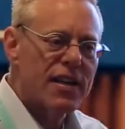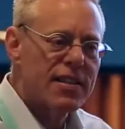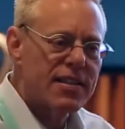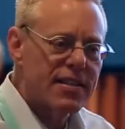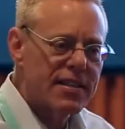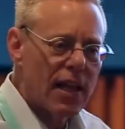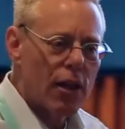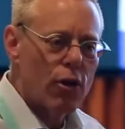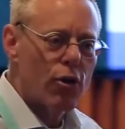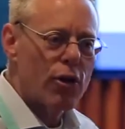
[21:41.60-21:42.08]
that a
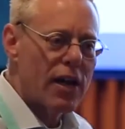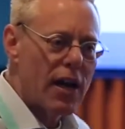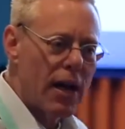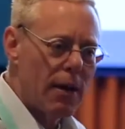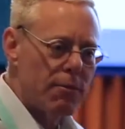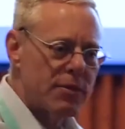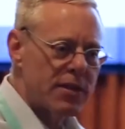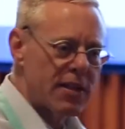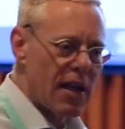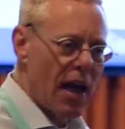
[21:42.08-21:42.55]
seller
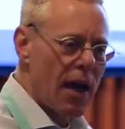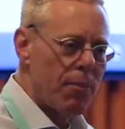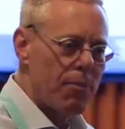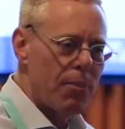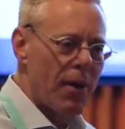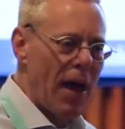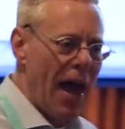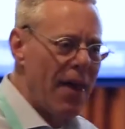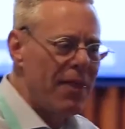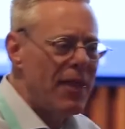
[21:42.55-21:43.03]
comes
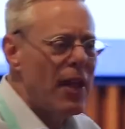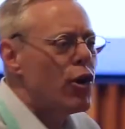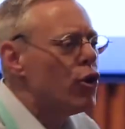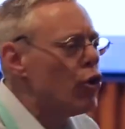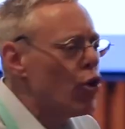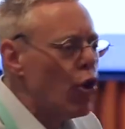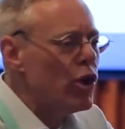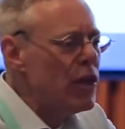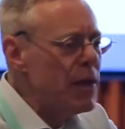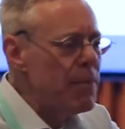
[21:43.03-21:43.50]
up and they
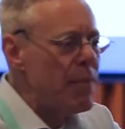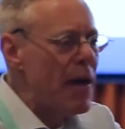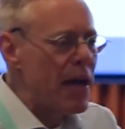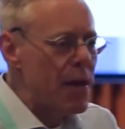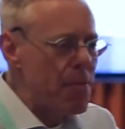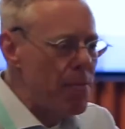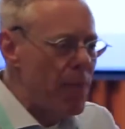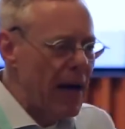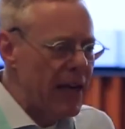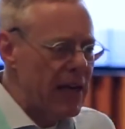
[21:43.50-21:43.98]
could only
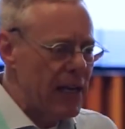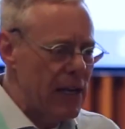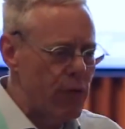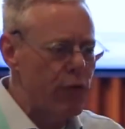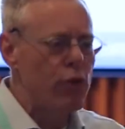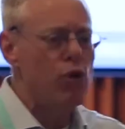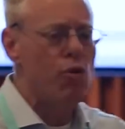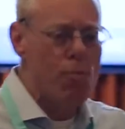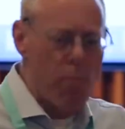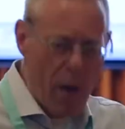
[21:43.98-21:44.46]
make money
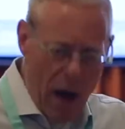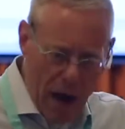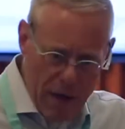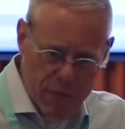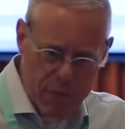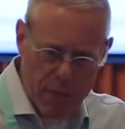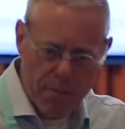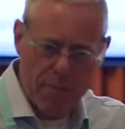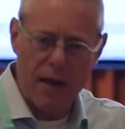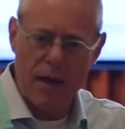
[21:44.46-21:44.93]
if you buy
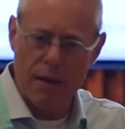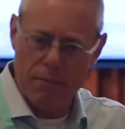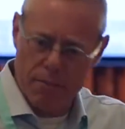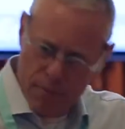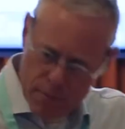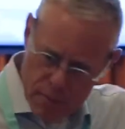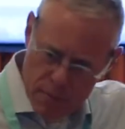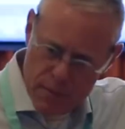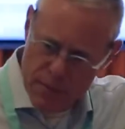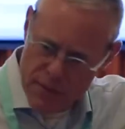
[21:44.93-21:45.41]
from
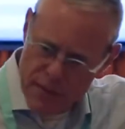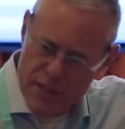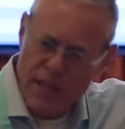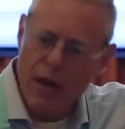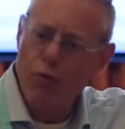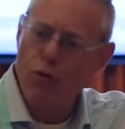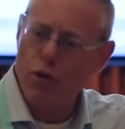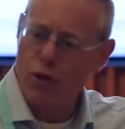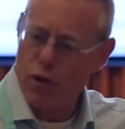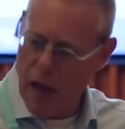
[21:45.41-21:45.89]
them
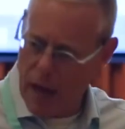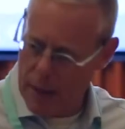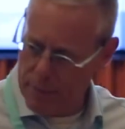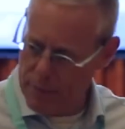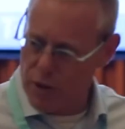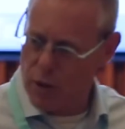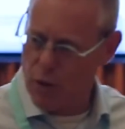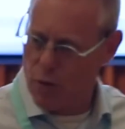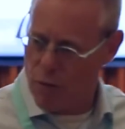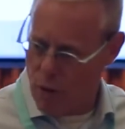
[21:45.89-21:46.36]
several
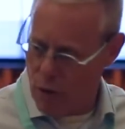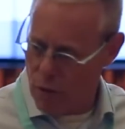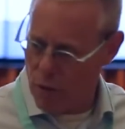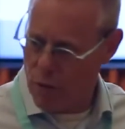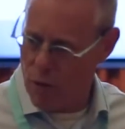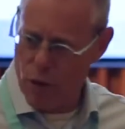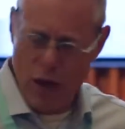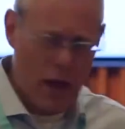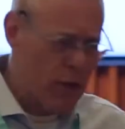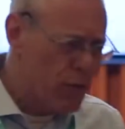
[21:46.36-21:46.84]
times in a row.
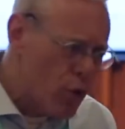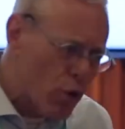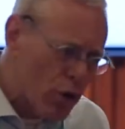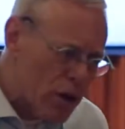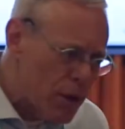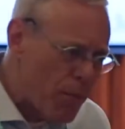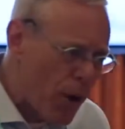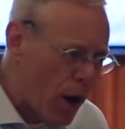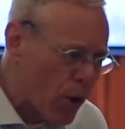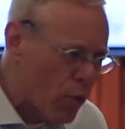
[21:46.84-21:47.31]
Okay, if you
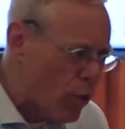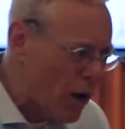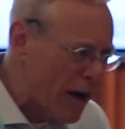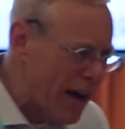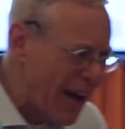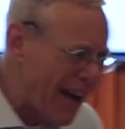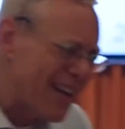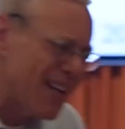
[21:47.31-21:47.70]
only bought one